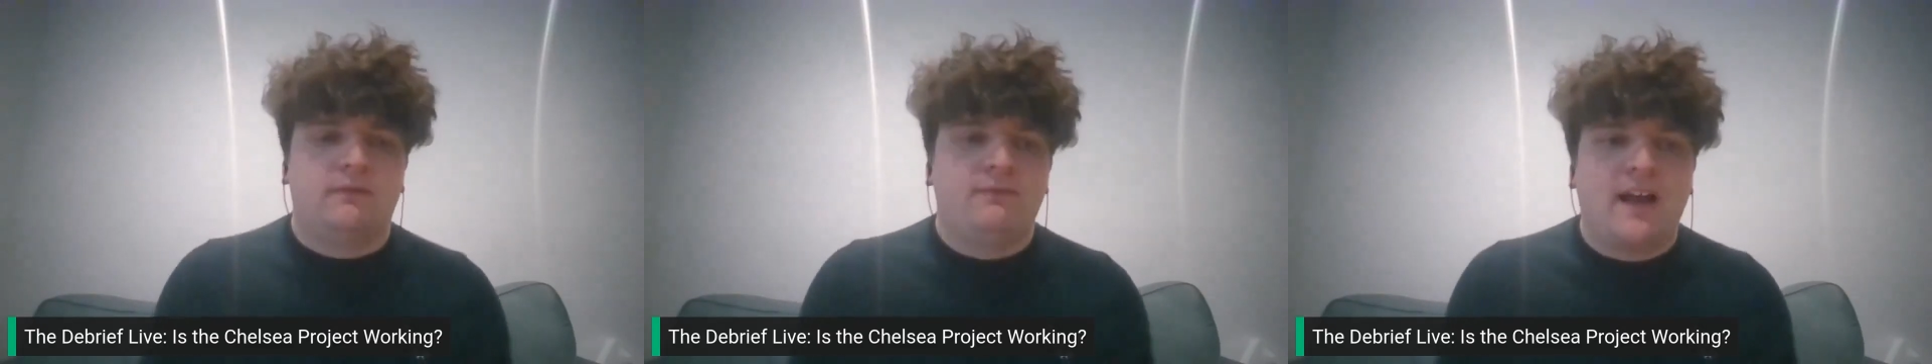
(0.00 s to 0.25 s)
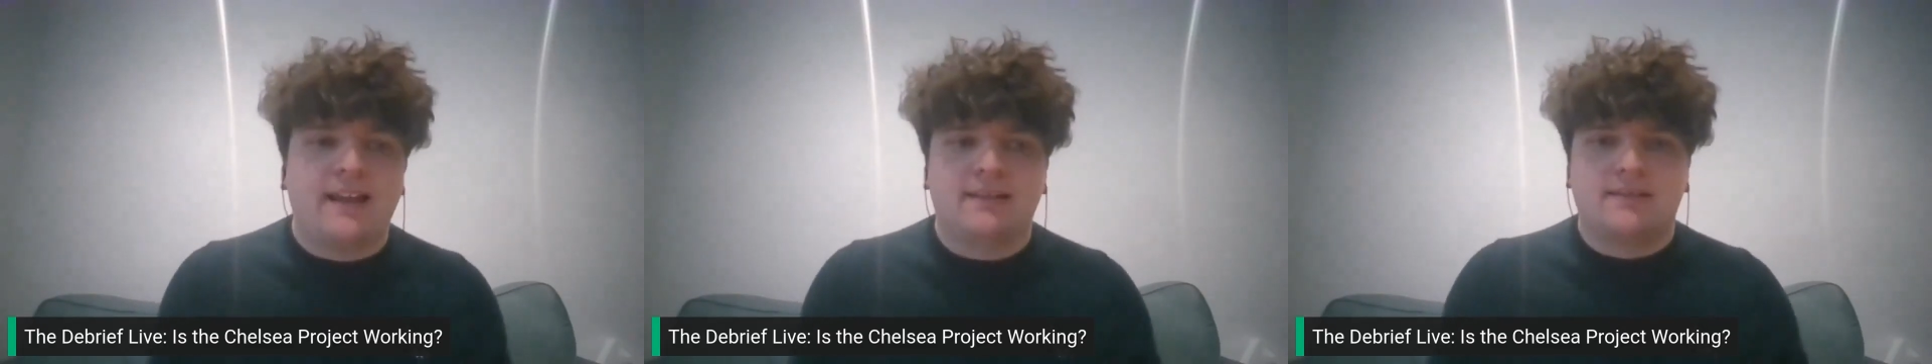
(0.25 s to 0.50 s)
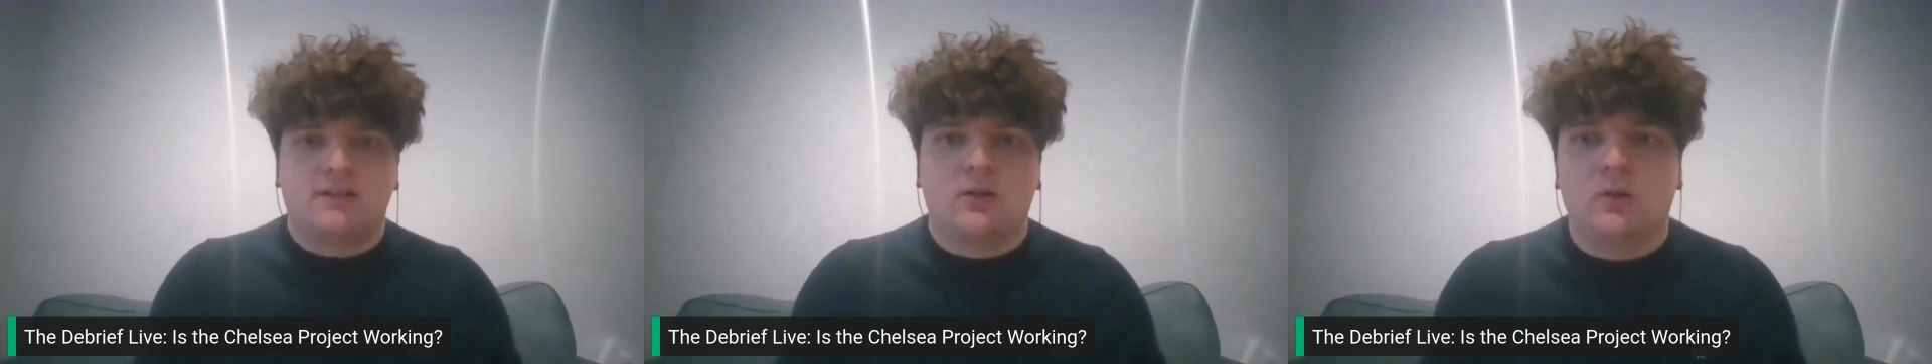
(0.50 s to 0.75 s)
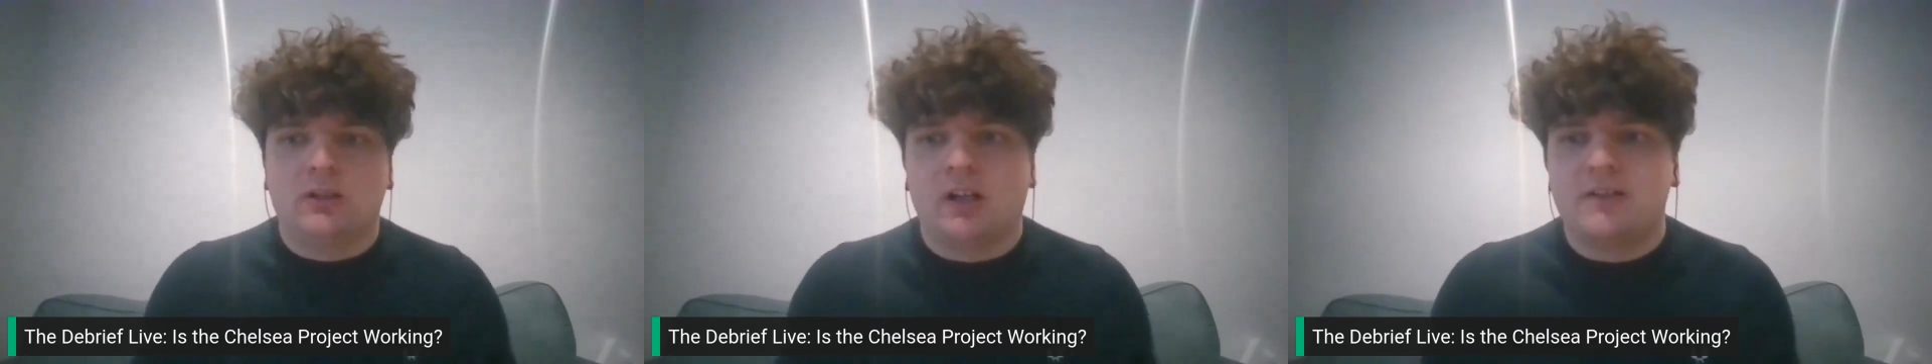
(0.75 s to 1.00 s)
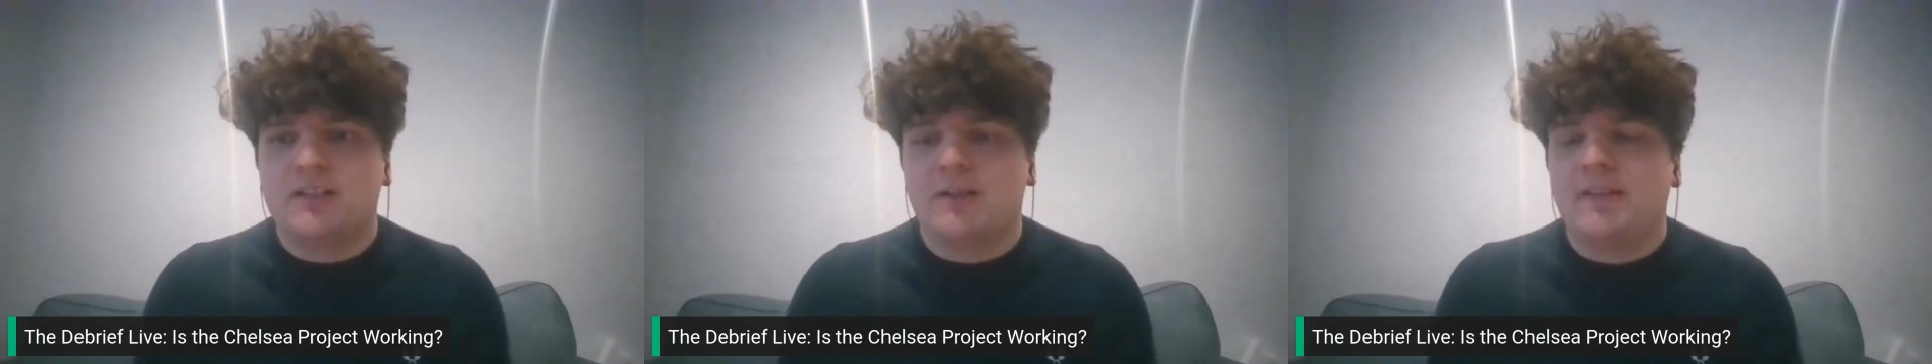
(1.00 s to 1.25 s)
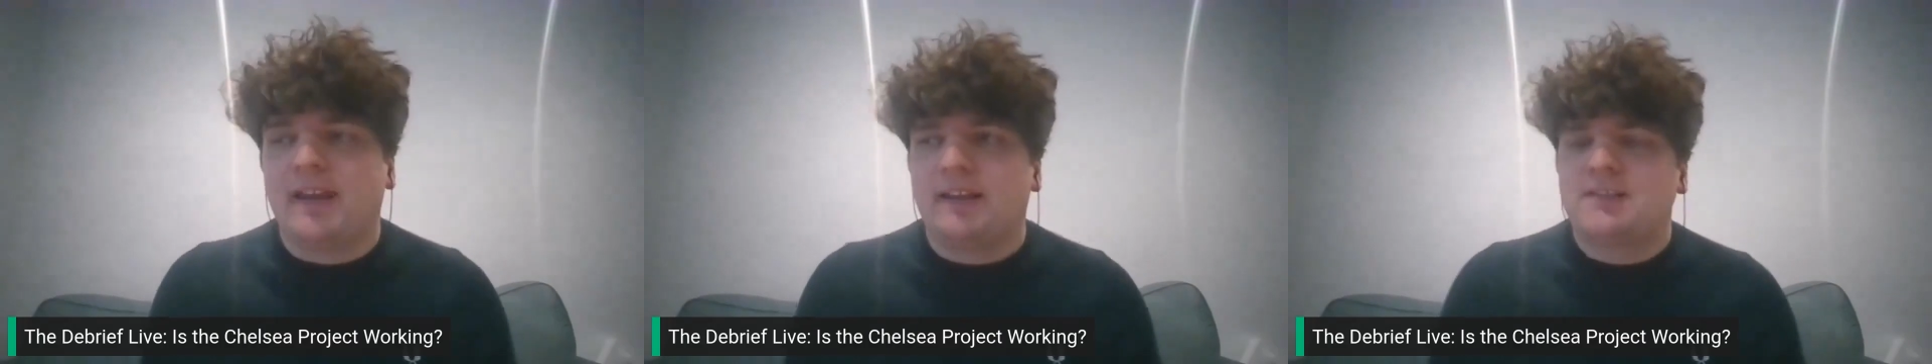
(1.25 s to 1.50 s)
fans to hold on to.
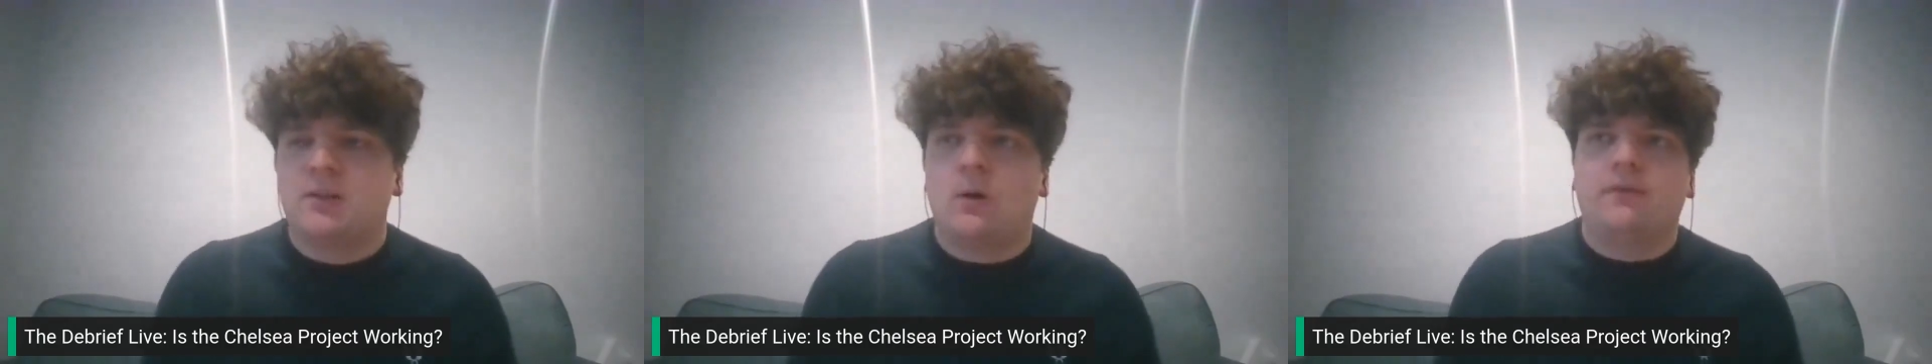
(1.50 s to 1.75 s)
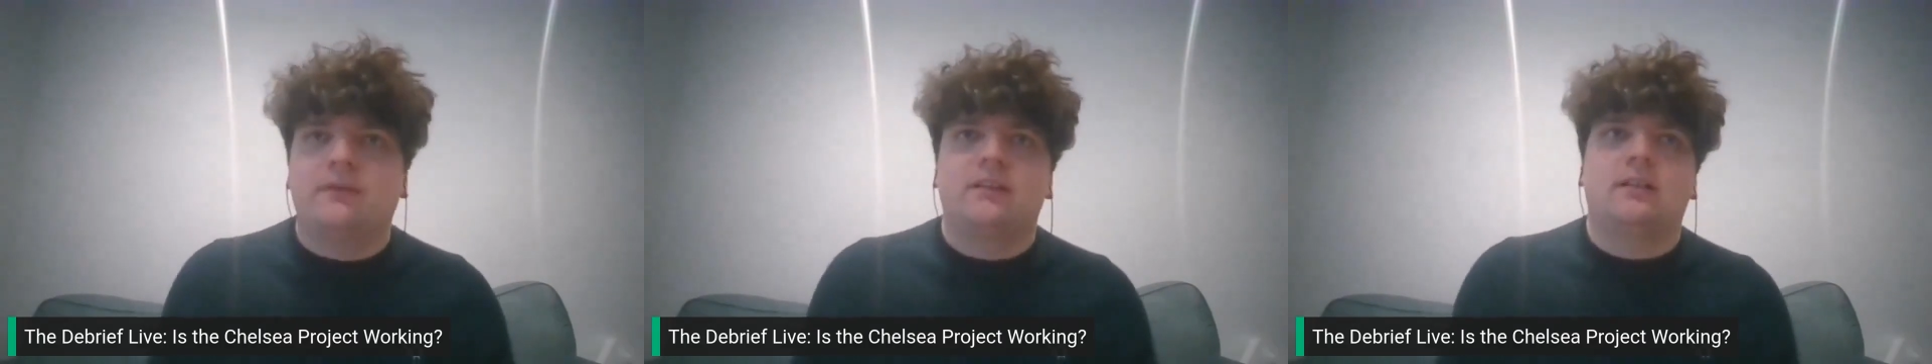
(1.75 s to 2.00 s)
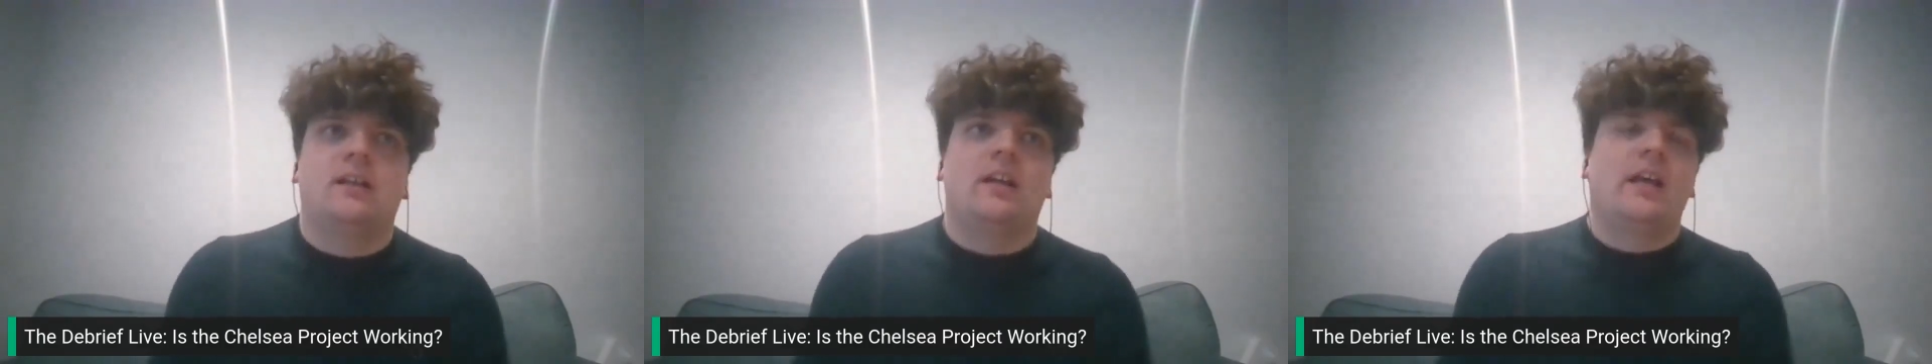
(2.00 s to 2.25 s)
I think so often